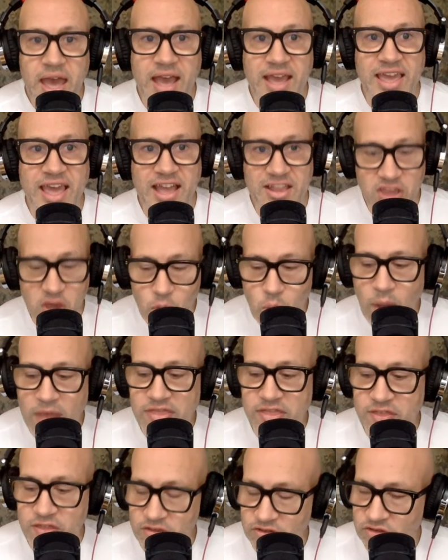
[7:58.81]
And can you
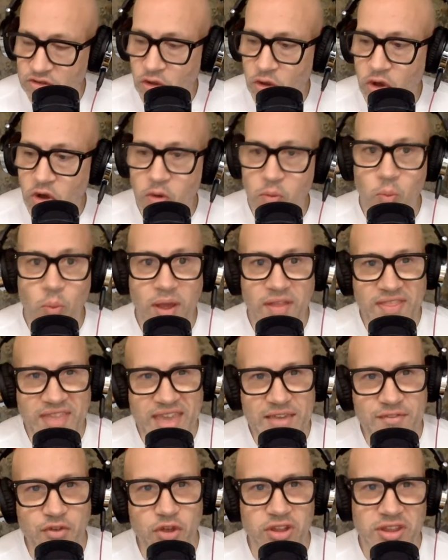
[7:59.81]
weather the storm
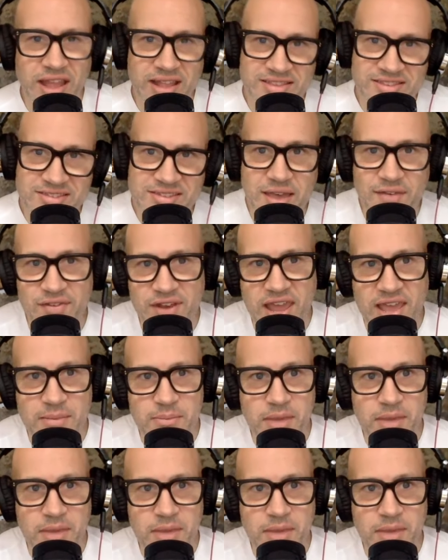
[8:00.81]
when they've got that seven,